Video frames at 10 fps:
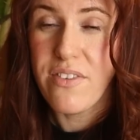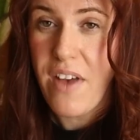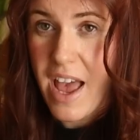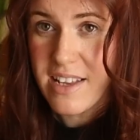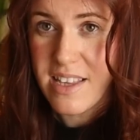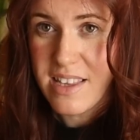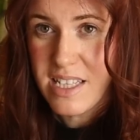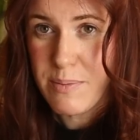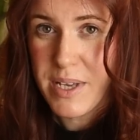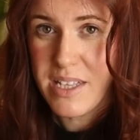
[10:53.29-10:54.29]
fact that
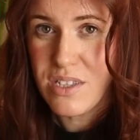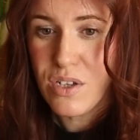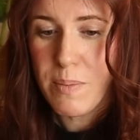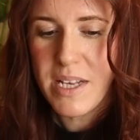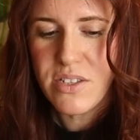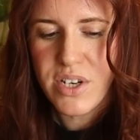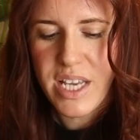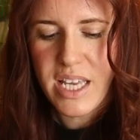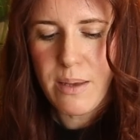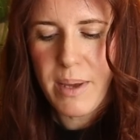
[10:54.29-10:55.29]
these plants do best on a
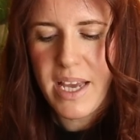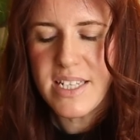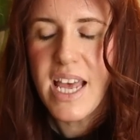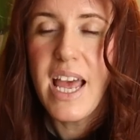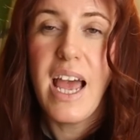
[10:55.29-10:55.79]
heat mat,